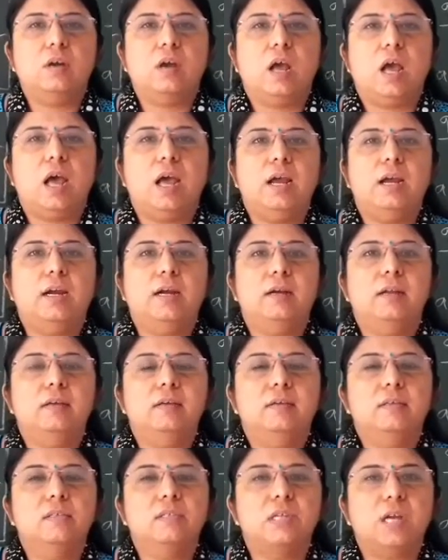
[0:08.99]
I
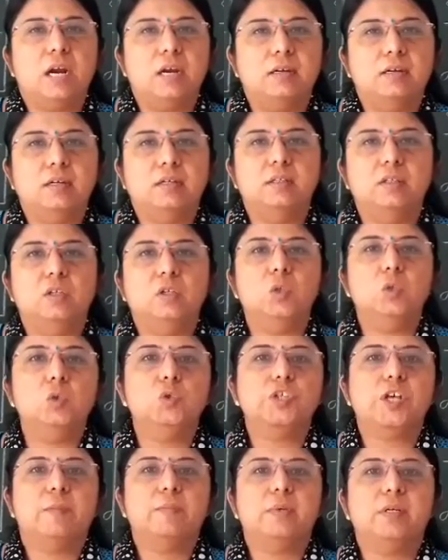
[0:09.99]
had started the new
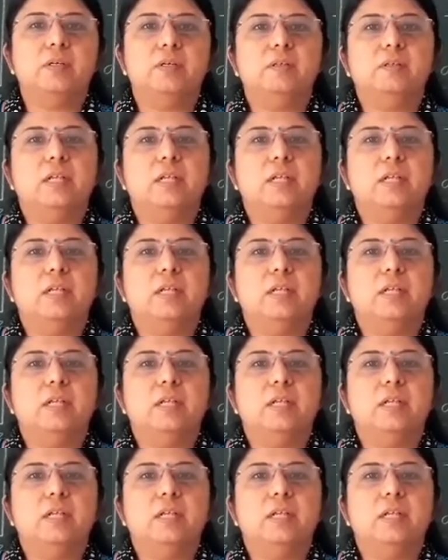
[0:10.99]
chapter,